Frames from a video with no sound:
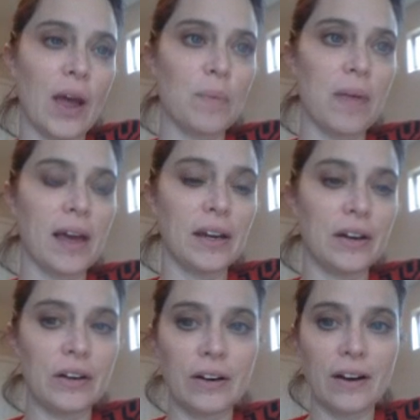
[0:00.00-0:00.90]
I hope that
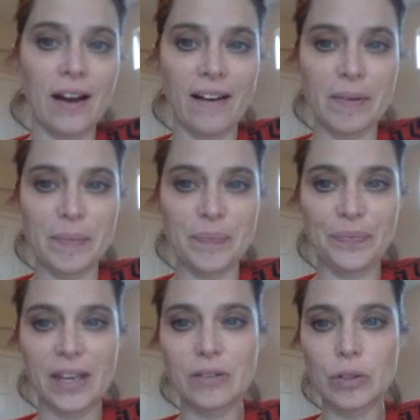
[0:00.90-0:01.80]
you're
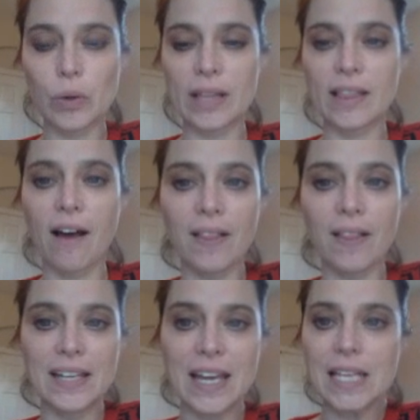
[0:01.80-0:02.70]
enjoying the
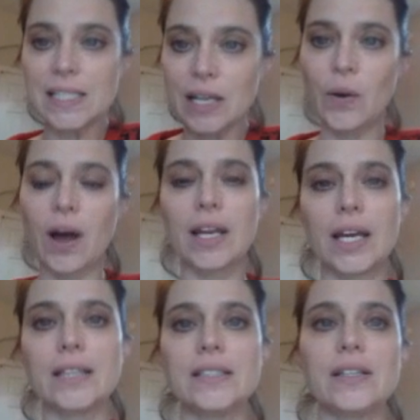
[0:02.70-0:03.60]
holidays. I know
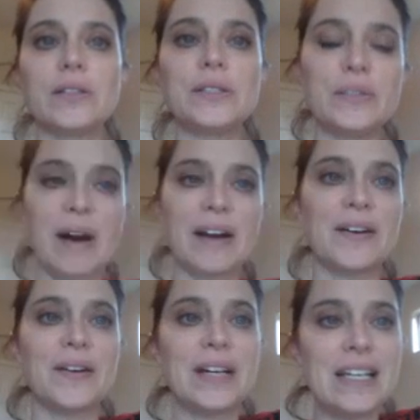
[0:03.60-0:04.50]
Hanukkah starts
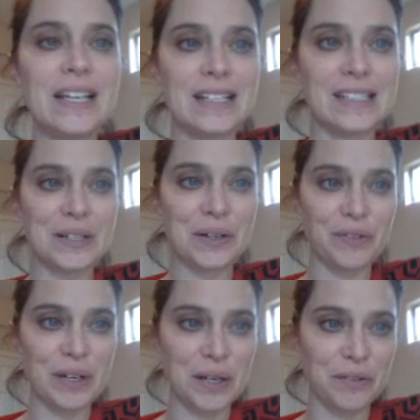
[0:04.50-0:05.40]
tomorrow, so
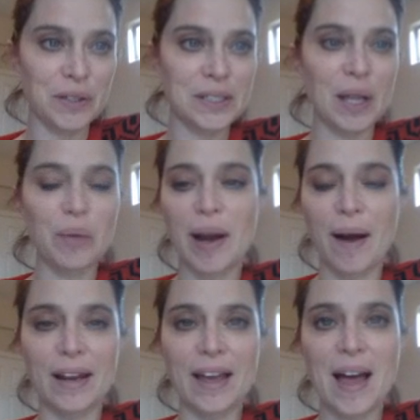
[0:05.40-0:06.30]
if any of you celebrate
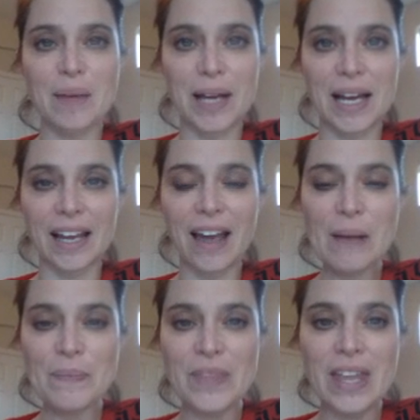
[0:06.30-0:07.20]
Hanukkah, happy
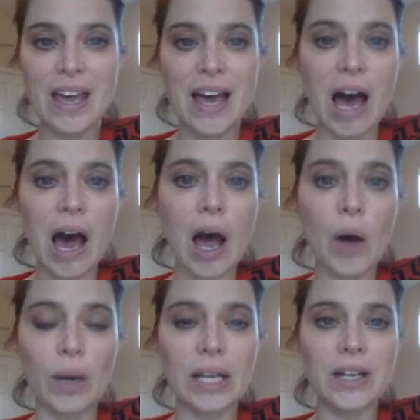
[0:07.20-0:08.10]
Hanukkah.
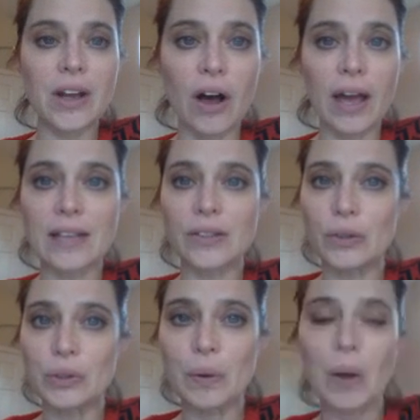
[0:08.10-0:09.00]
I wanted to talk as
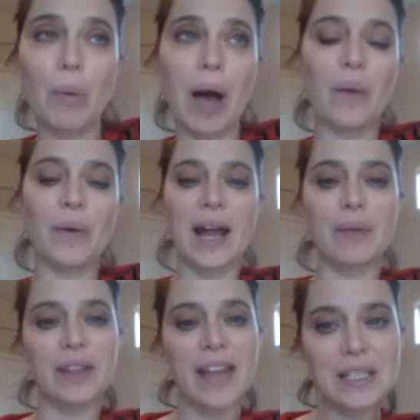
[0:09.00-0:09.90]
usual about what
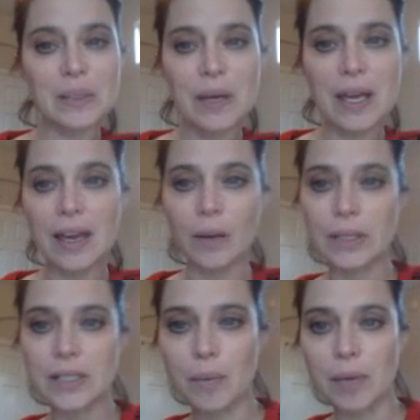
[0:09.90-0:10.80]
happened last week and
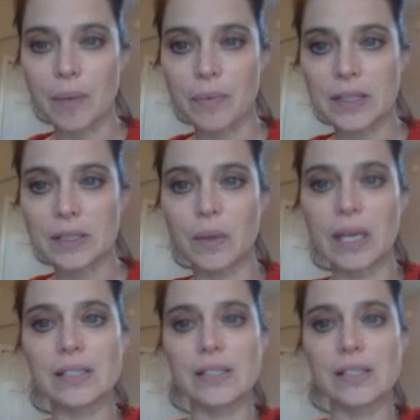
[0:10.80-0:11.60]
what's coming up this week.